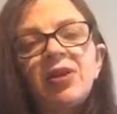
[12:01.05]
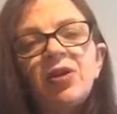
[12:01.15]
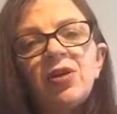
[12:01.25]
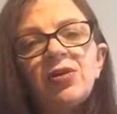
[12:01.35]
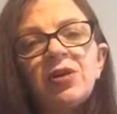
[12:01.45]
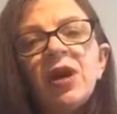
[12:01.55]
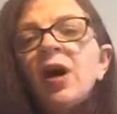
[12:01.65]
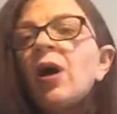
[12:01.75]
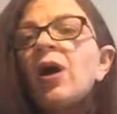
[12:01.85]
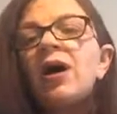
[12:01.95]
good.
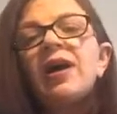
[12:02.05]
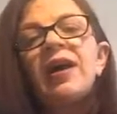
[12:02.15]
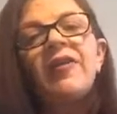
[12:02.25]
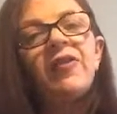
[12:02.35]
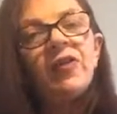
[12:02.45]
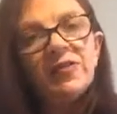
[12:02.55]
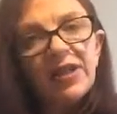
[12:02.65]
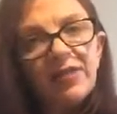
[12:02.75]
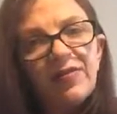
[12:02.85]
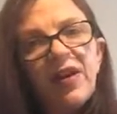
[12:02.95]
If you've done
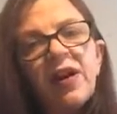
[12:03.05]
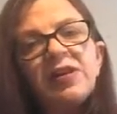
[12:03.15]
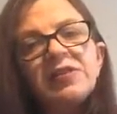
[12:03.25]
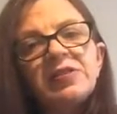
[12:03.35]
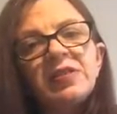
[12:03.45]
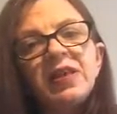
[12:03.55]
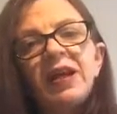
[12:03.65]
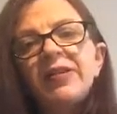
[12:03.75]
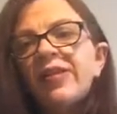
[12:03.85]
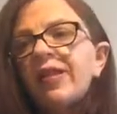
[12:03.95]
it first
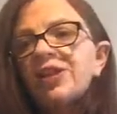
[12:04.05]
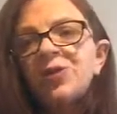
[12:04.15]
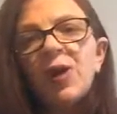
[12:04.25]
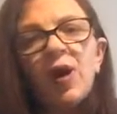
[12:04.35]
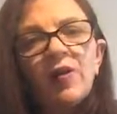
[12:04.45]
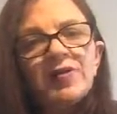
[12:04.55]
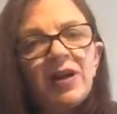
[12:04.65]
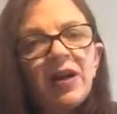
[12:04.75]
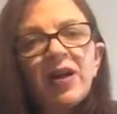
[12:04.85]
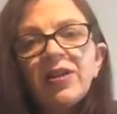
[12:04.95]
and then they do it
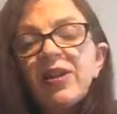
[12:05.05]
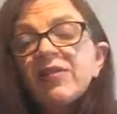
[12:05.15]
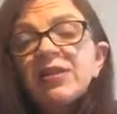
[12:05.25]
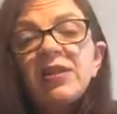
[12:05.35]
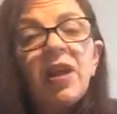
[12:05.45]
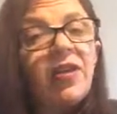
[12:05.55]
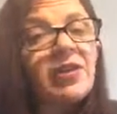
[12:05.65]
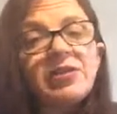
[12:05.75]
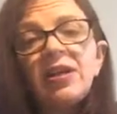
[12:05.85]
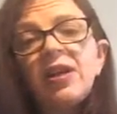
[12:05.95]
after, there is nothing
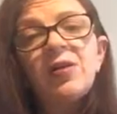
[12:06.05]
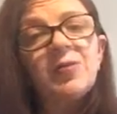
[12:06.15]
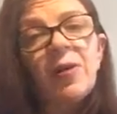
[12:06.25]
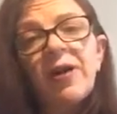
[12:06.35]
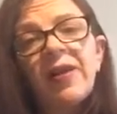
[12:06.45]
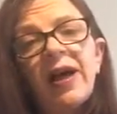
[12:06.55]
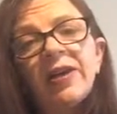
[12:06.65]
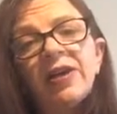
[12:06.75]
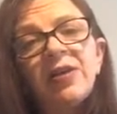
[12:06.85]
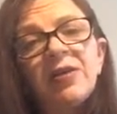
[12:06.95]
to lose by that.
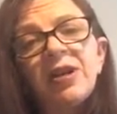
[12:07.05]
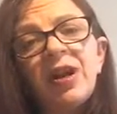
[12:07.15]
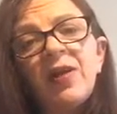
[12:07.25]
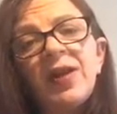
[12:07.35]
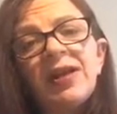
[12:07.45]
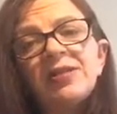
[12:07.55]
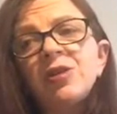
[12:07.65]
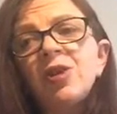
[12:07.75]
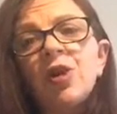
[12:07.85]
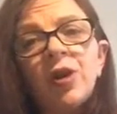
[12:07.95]
You know, it's
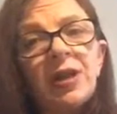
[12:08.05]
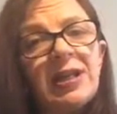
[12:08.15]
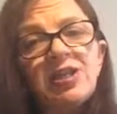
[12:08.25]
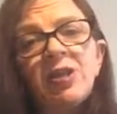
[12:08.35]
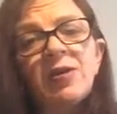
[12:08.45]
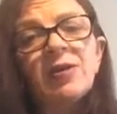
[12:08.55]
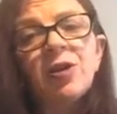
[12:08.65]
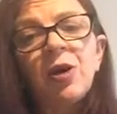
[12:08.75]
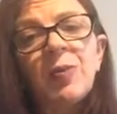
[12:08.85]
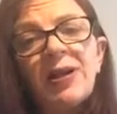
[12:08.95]
not an issue, it's
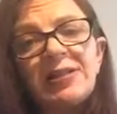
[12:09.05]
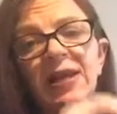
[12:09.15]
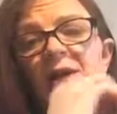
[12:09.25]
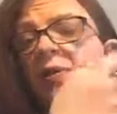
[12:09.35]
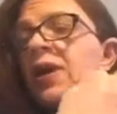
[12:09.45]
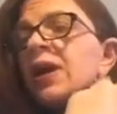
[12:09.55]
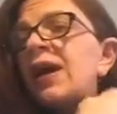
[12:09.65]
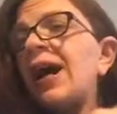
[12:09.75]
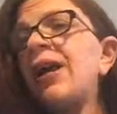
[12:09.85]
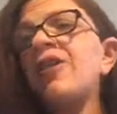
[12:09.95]
not a big deal.
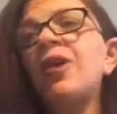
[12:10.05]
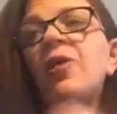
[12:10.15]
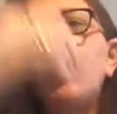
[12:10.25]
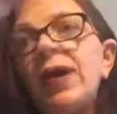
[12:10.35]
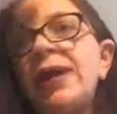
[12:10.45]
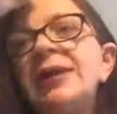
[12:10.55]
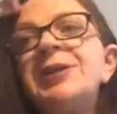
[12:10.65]
And I think we